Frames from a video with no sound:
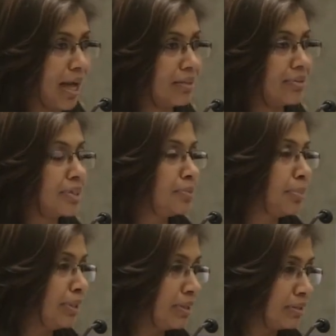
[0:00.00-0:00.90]
I've
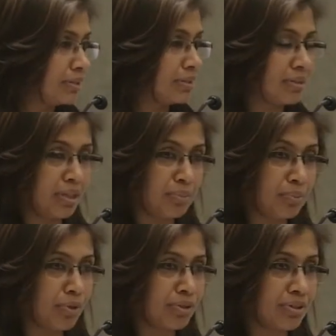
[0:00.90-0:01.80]
experienced the same
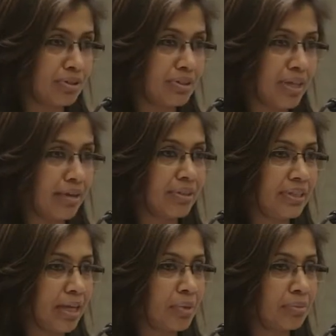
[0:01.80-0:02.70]
emotions every
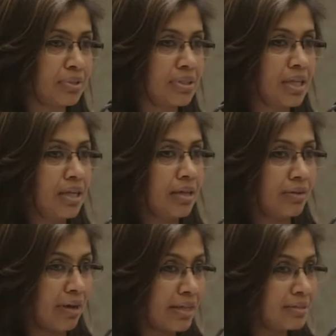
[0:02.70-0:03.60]
time I was
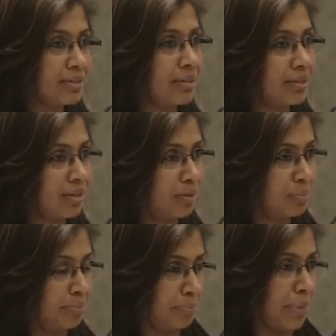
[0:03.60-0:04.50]
writing a
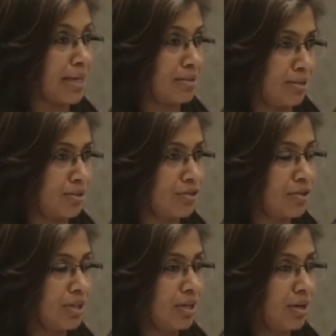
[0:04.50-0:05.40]

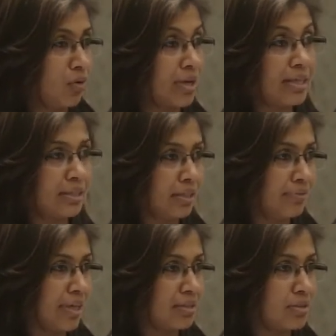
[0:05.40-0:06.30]
passage or writing
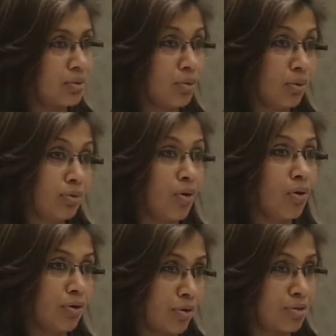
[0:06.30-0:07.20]
events, good
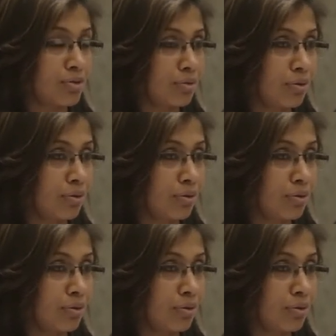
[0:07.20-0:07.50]
or not so